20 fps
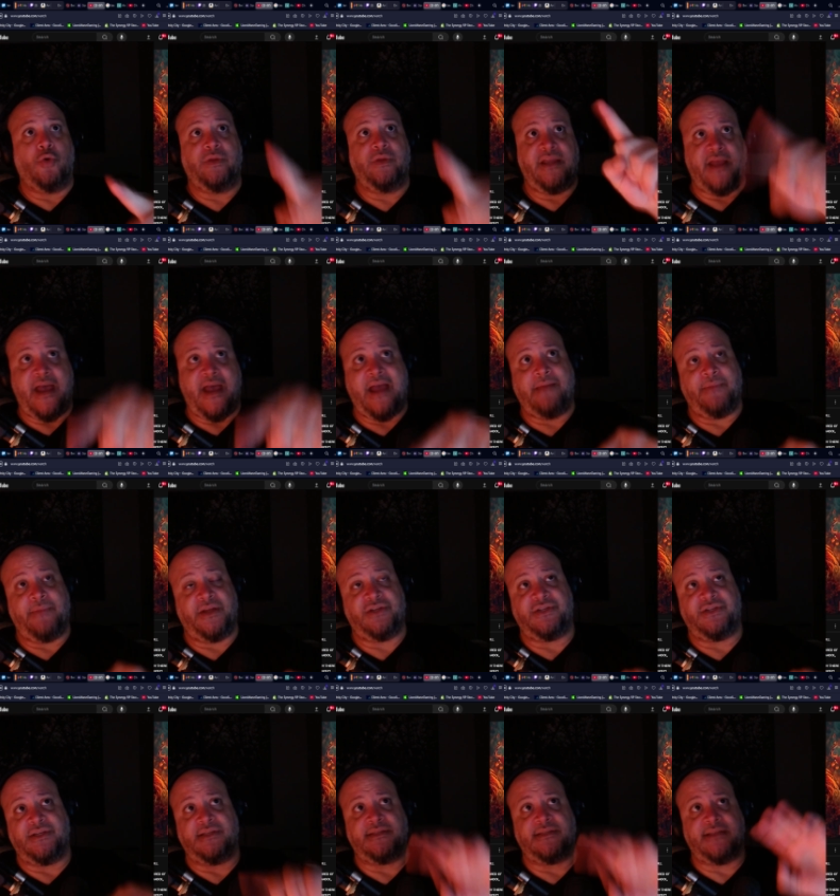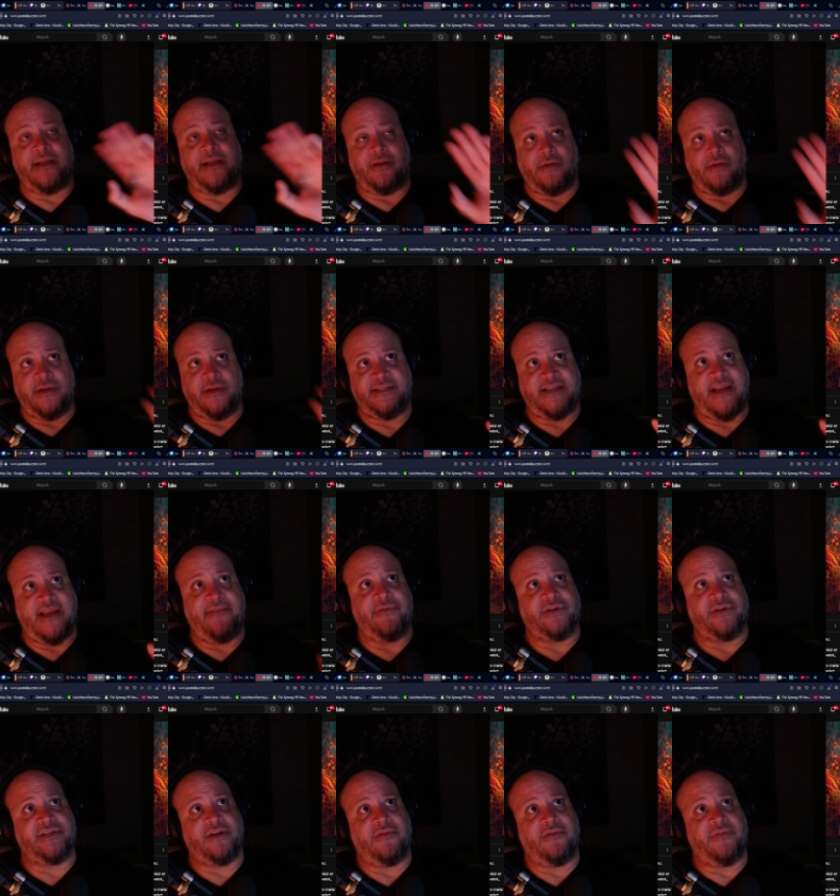at mentions. That'll save
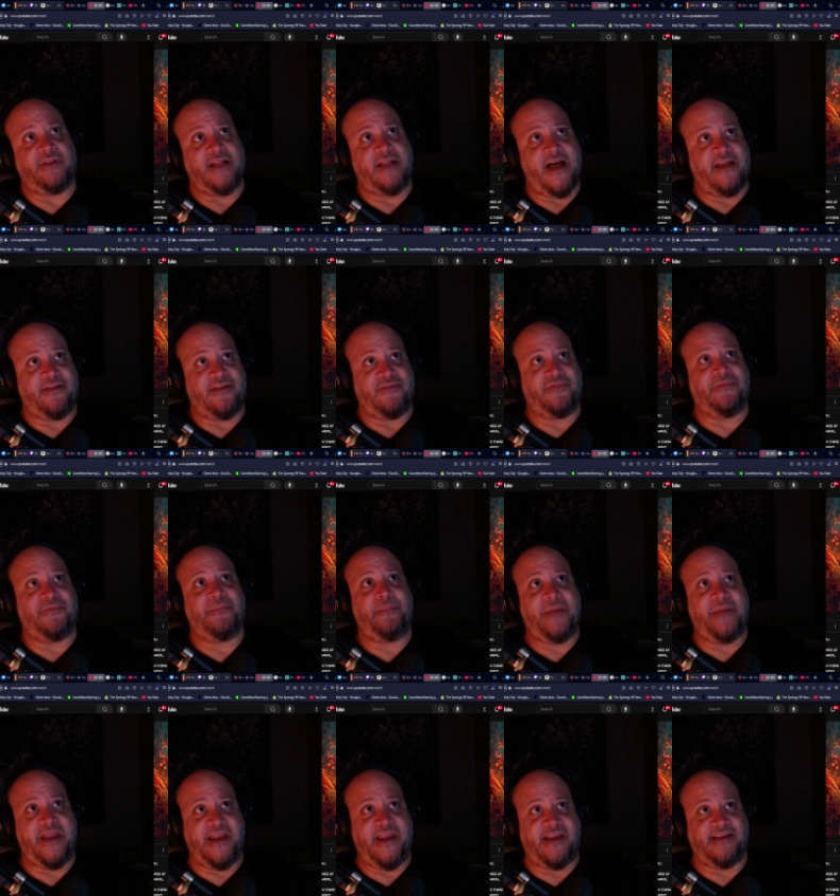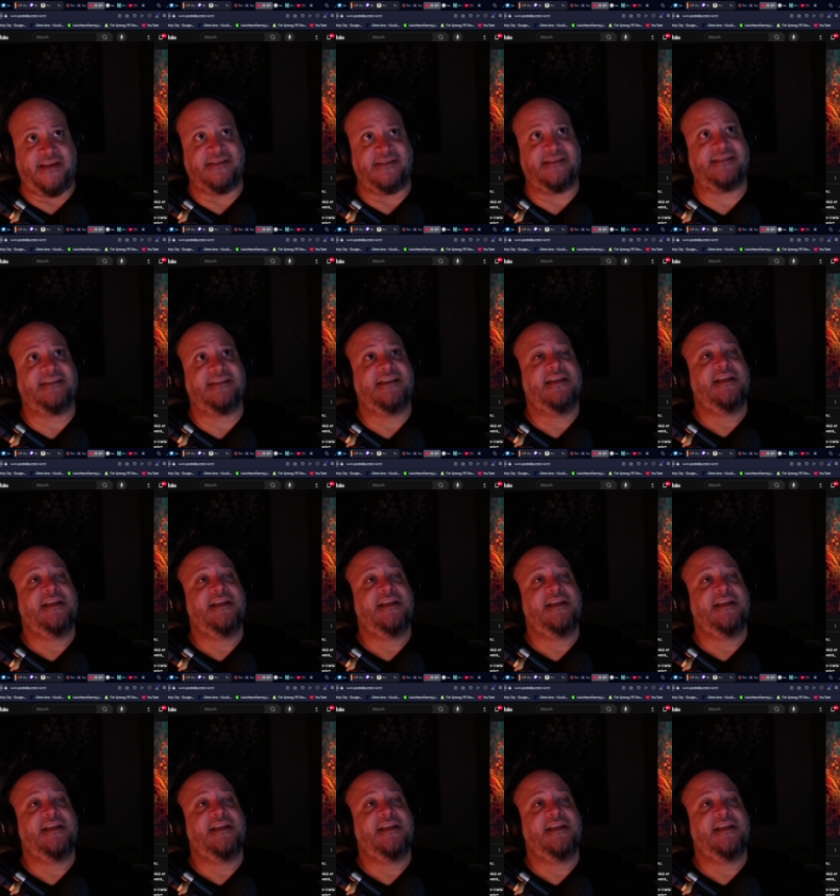yourself a lot of pings.